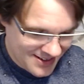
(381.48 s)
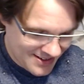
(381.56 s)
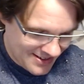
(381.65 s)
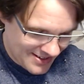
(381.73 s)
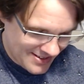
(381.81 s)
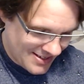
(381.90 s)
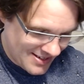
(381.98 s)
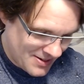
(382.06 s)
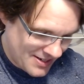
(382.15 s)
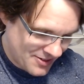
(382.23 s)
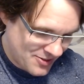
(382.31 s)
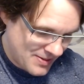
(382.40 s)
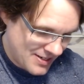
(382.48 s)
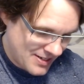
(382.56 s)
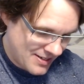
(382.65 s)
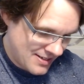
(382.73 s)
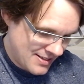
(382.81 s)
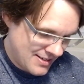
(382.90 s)
Let's see, what else have we
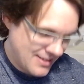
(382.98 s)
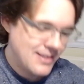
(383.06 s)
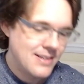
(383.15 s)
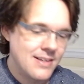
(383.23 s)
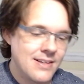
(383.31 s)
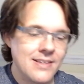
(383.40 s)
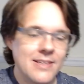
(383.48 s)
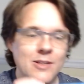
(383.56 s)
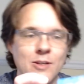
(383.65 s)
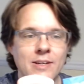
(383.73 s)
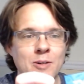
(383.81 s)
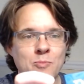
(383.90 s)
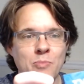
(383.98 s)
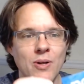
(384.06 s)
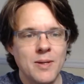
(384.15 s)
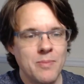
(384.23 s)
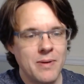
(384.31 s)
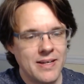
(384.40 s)
got? Little
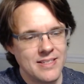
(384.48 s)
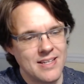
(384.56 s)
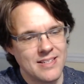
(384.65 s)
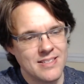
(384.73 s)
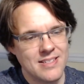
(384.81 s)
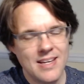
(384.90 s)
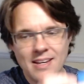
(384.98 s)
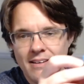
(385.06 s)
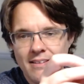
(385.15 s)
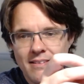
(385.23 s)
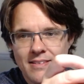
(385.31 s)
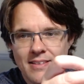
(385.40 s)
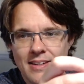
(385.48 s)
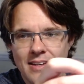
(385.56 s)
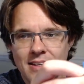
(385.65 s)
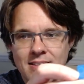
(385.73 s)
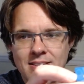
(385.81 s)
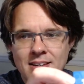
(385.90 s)
polyplay, is that a sticker? I think
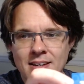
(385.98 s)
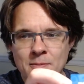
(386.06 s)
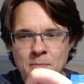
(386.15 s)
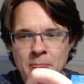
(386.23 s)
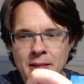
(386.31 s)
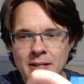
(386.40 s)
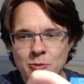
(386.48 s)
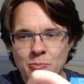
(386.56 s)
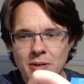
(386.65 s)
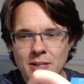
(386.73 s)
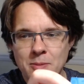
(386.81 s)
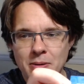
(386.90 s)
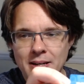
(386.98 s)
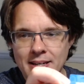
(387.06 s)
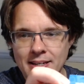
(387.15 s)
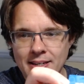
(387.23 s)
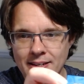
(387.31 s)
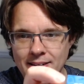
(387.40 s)
it is. Little
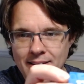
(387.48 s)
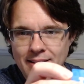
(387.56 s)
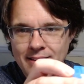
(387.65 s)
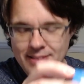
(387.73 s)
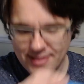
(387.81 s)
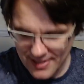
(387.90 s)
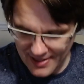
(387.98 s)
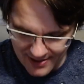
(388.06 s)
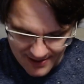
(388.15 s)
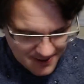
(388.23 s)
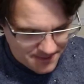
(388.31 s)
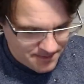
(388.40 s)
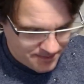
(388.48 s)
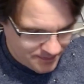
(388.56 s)
polyplay sticker.